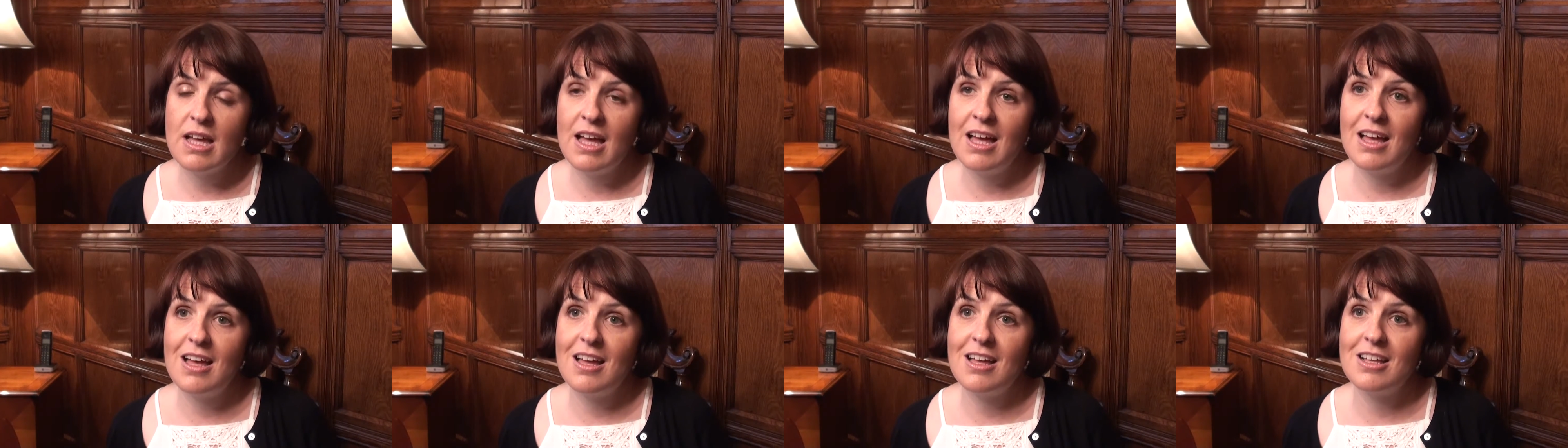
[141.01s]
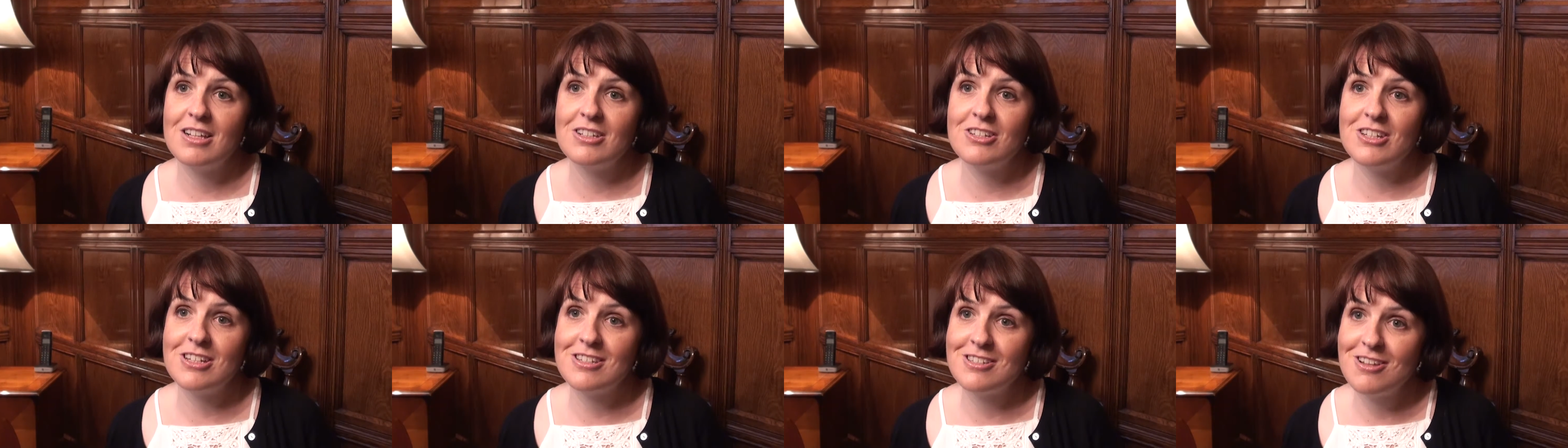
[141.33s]

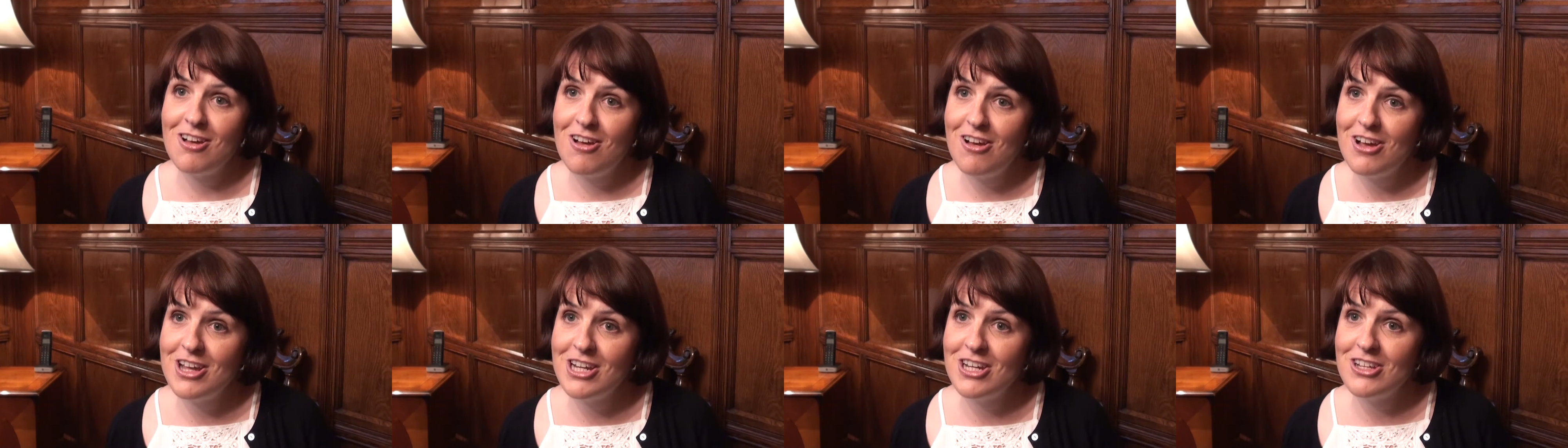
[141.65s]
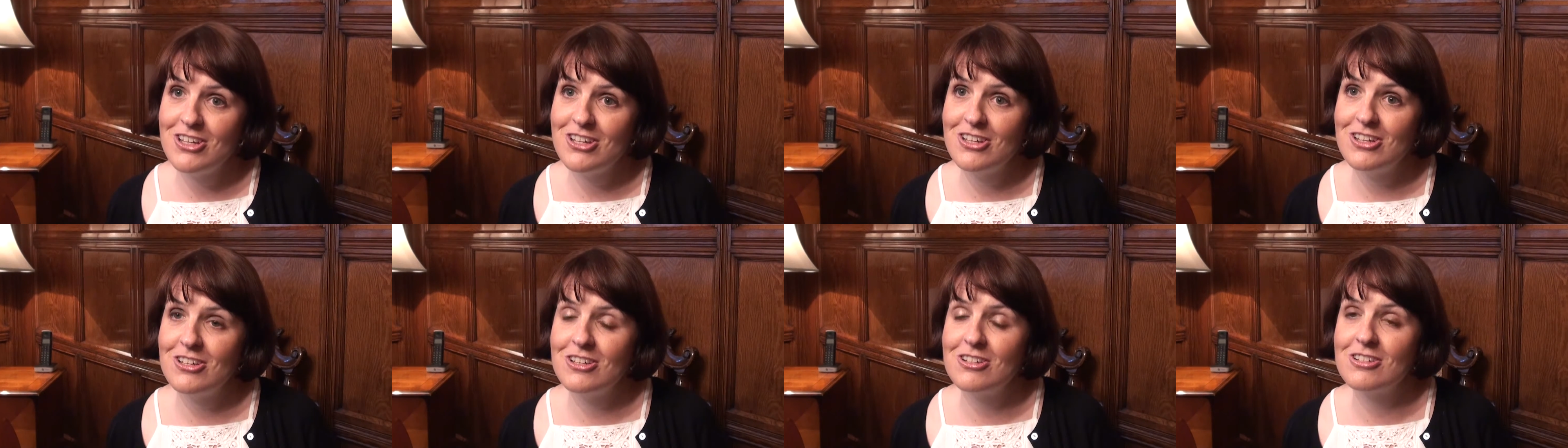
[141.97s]
and
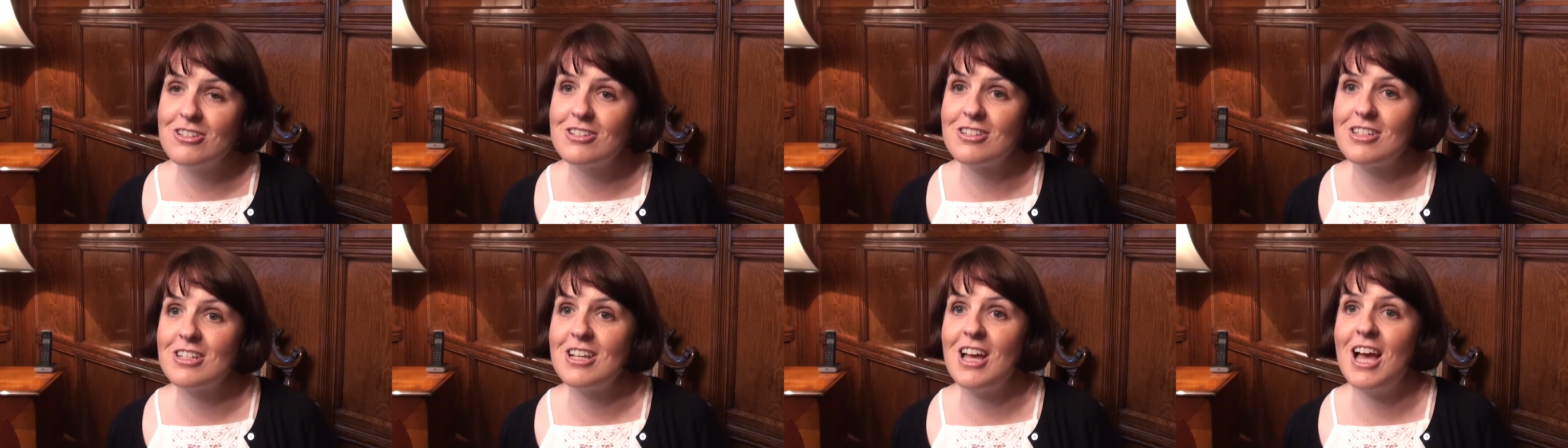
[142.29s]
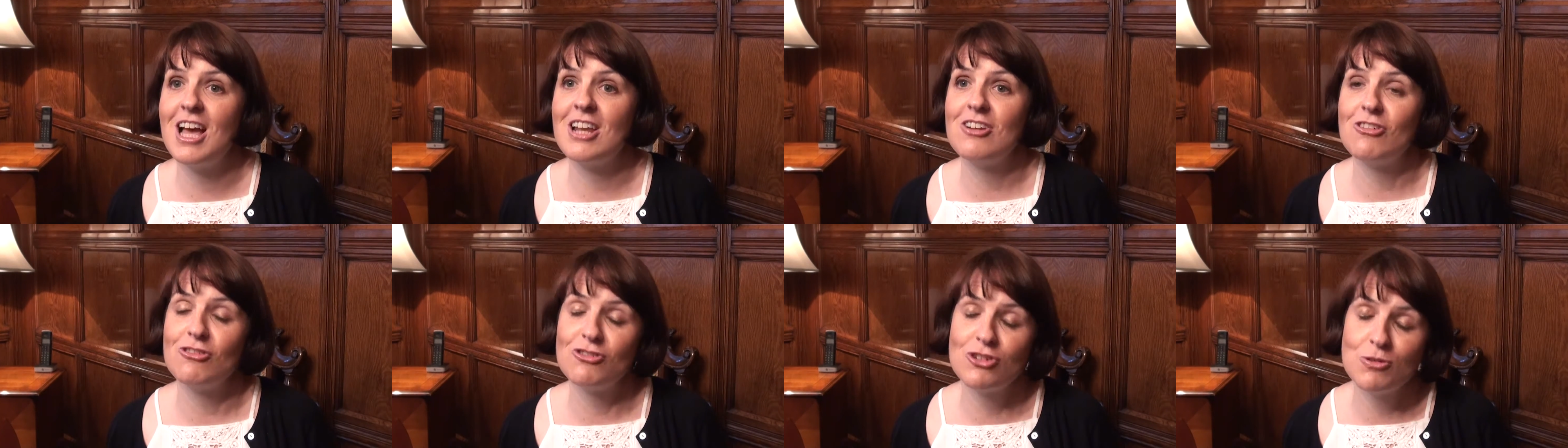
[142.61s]
designers
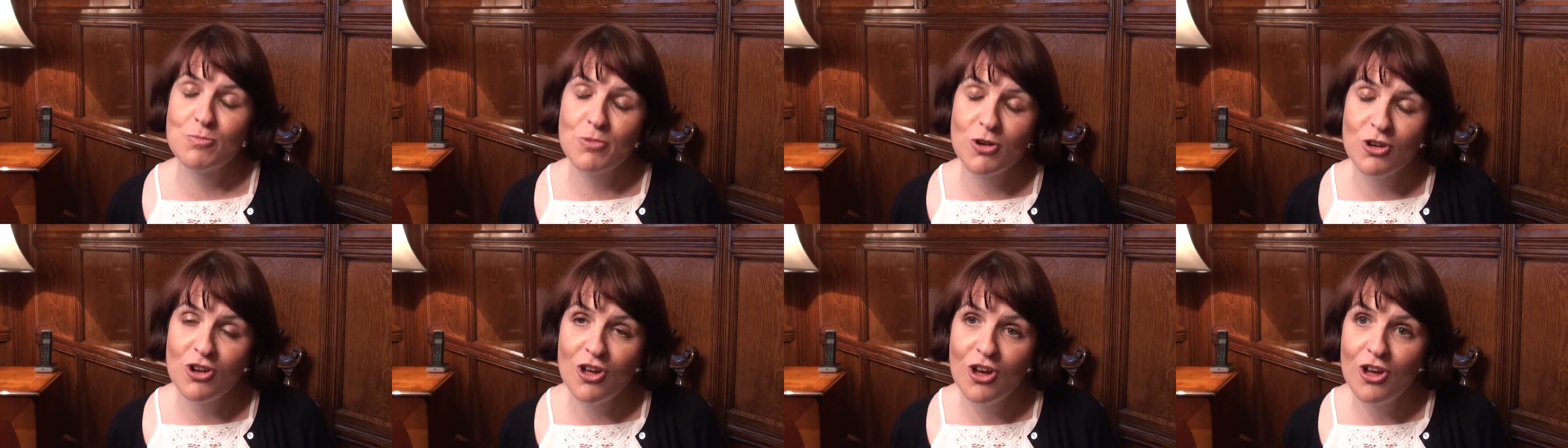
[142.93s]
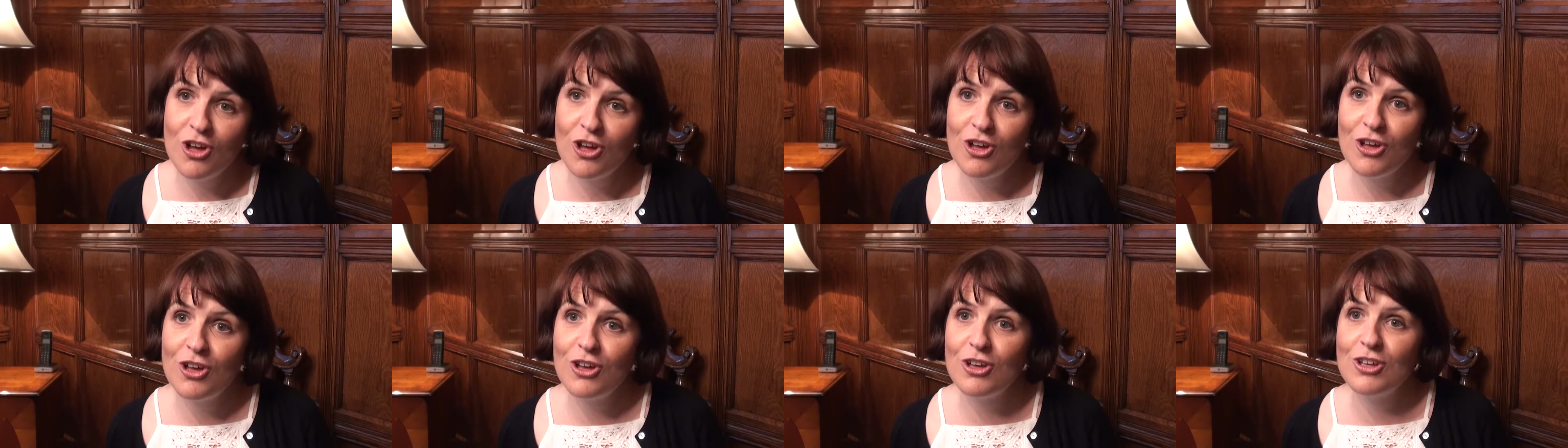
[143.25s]
and
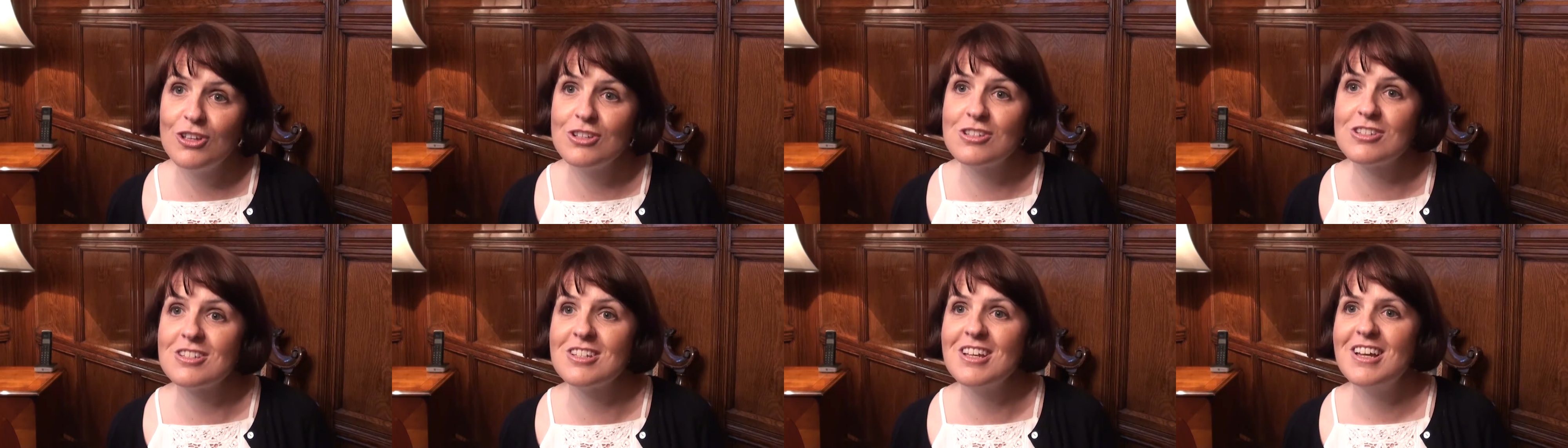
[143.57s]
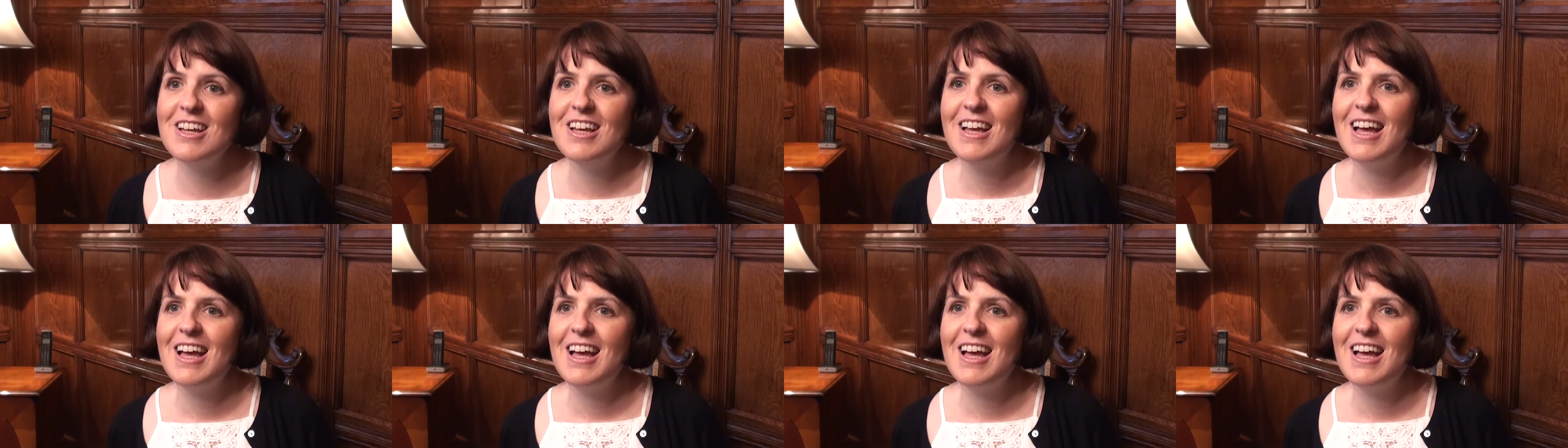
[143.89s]
entrepreneurs